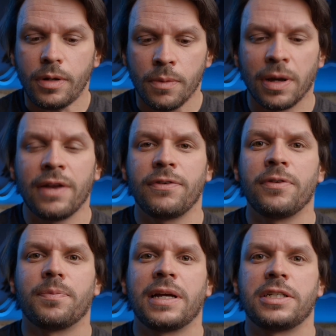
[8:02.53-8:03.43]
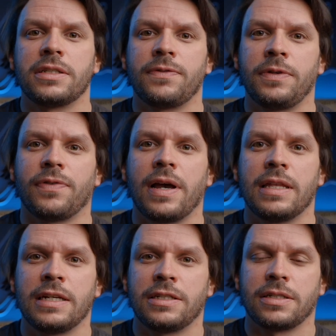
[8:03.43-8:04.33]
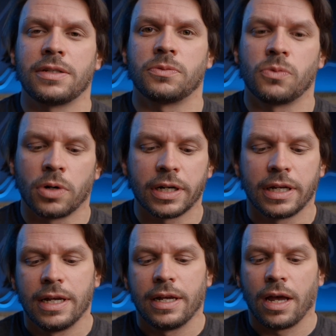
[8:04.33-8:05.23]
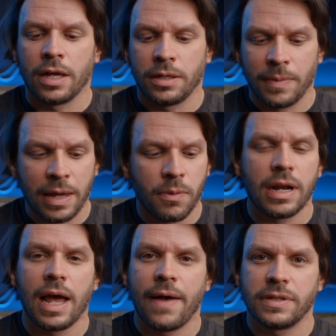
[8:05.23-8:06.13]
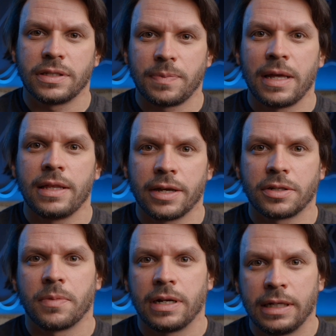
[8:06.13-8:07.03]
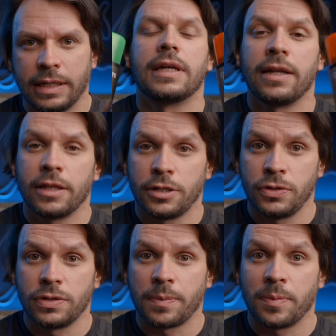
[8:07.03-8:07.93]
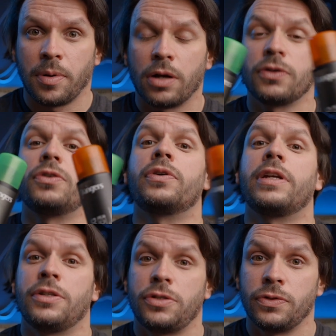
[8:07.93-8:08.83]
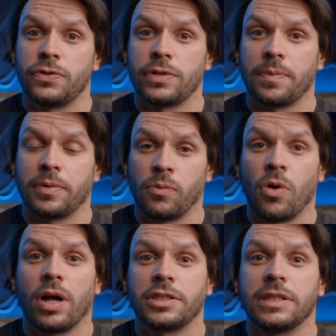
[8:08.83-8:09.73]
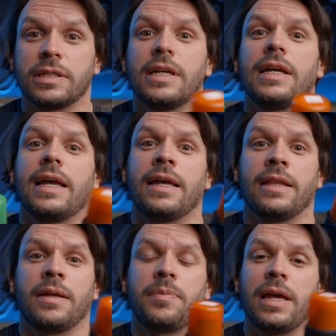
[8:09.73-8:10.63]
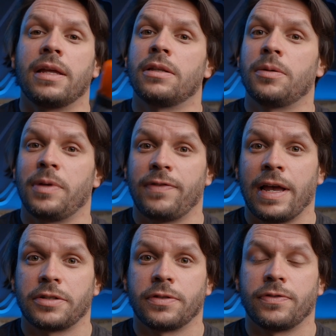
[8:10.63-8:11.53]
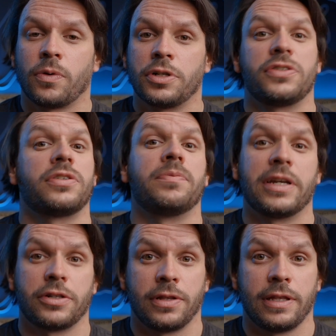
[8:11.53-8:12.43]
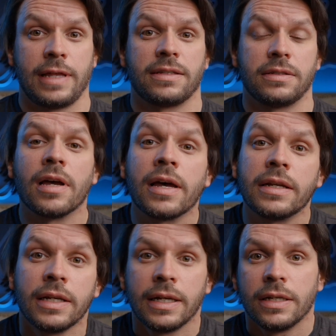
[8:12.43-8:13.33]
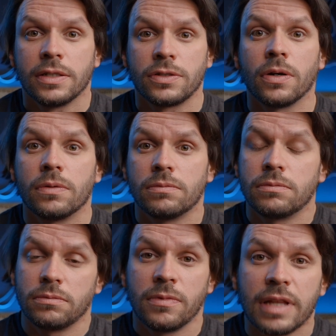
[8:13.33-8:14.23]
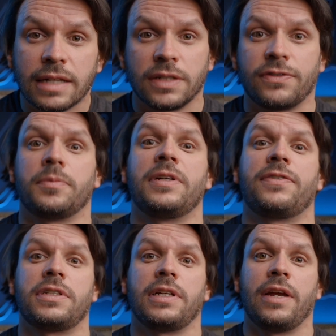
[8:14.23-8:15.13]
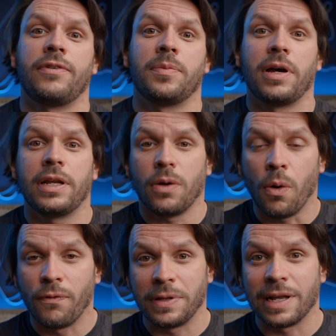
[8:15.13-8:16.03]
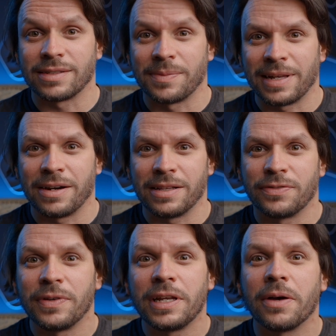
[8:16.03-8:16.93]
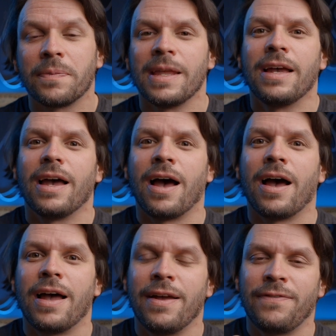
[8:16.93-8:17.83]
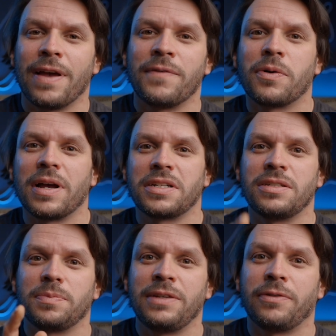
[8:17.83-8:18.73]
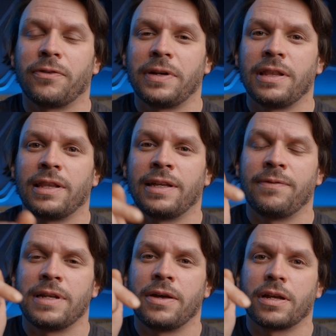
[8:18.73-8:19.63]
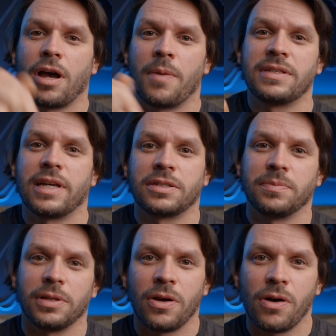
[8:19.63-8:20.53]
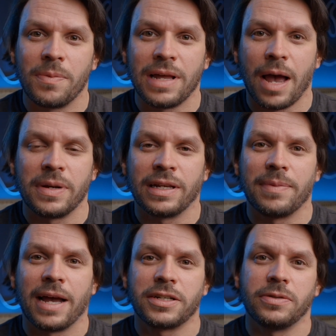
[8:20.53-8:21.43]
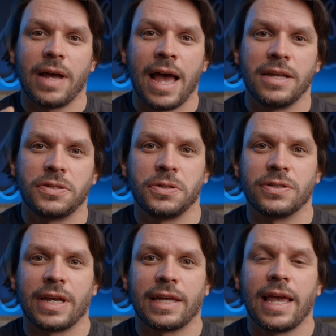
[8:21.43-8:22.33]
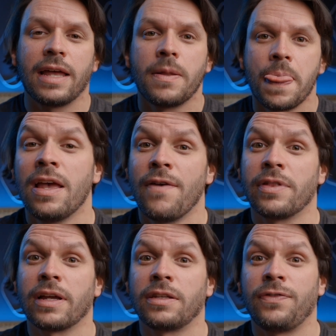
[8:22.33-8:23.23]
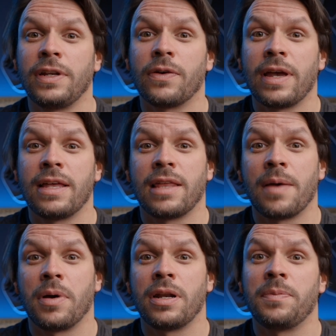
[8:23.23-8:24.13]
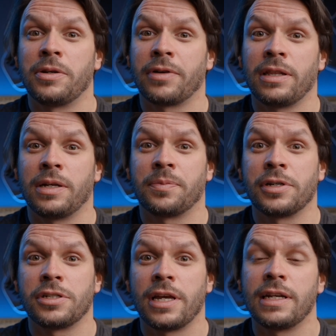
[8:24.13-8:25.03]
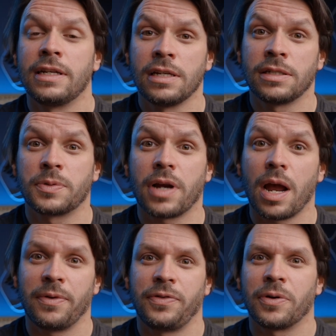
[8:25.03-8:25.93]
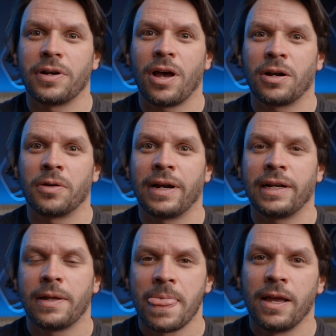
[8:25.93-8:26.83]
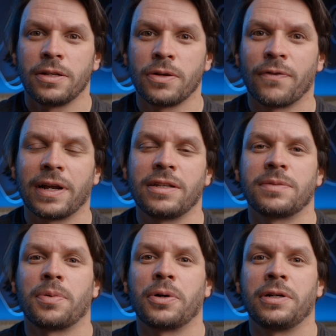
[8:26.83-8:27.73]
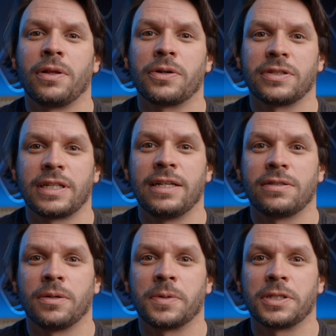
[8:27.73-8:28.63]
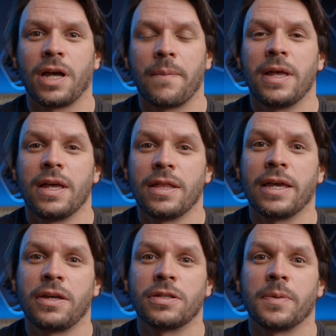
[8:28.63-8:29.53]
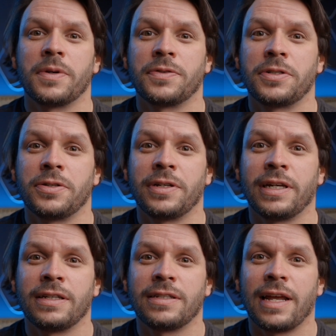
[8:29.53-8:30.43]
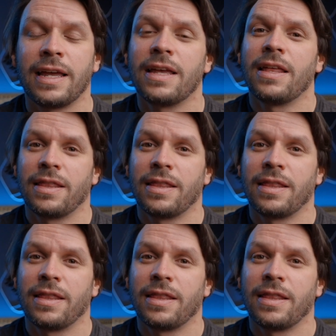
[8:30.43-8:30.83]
But if you, by chance, if you find that it just doesn't work, you may want to have to spend the extra money getting the 2 separate bottles, doing it in 2 separate washes, and then paying a little bit of extra for it just to make sure that that's done. So that's it for me for today, everybody. Hopefully you got something out of this video. If you have any questions, please feel free to leave them down in the comment section below. I'll be happy to get back to you as soon as I can. If you like this video, hit that button. It'd be greatly appreciated. Subscribe if you are not already. Don't forget to support your local ski and snowboard shop. Thank you so much for tuning in today.